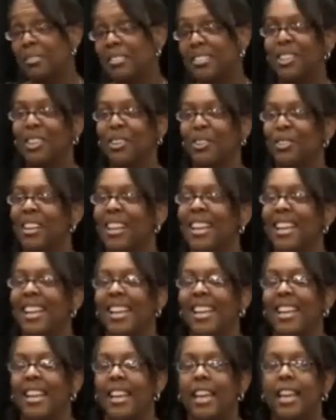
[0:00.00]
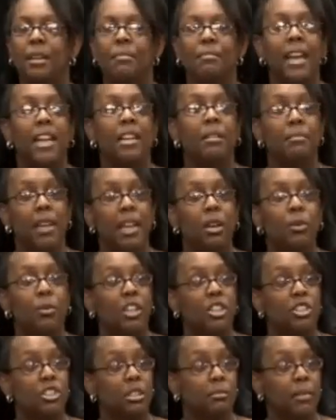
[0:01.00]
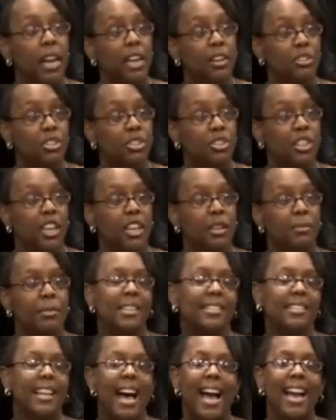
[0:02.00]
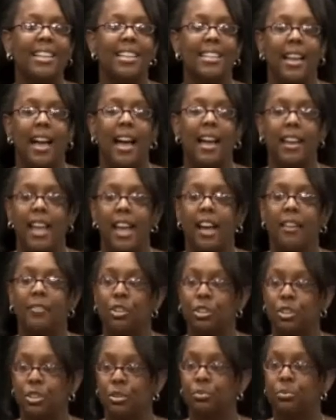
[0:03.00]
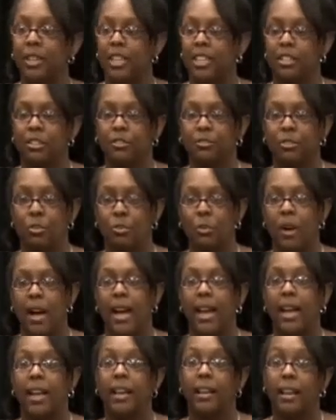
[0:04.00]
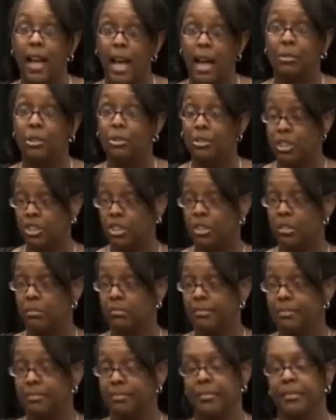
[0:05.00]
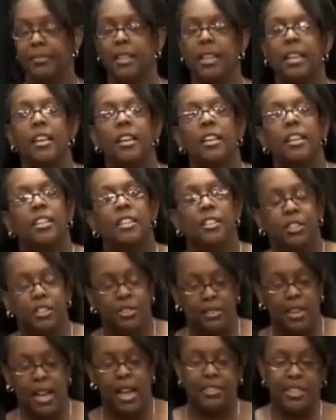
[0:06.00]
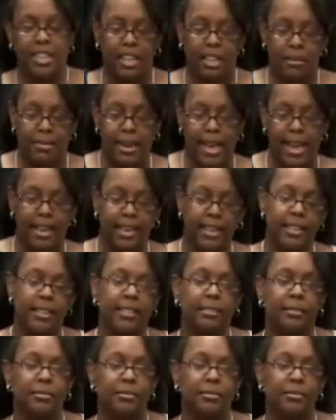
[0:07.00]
So it made me question my Christianity because I did not have a good reason for why I'm a Christian. So now I'll take you back.